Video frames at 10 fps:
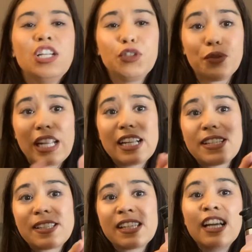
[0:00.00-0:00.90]

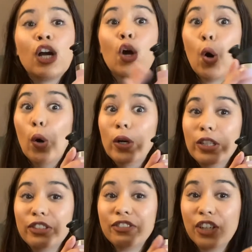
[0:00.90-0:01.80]
drinks
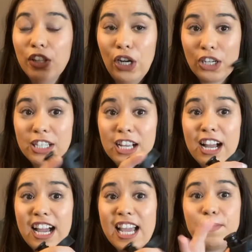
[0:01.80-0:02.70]
cold for a long
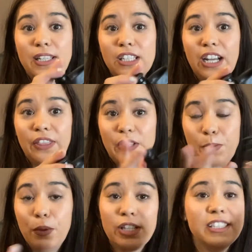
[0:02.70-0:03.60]
time. It's got the
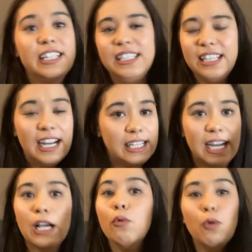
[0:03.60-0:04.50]
sports lid, yada,
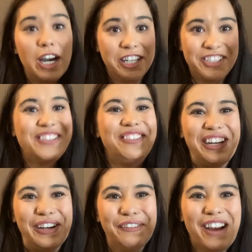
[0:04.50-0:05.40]
yada. Watch the
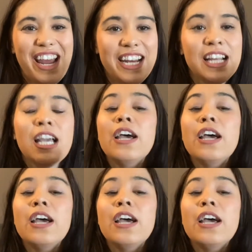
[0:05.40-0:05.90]
video, right?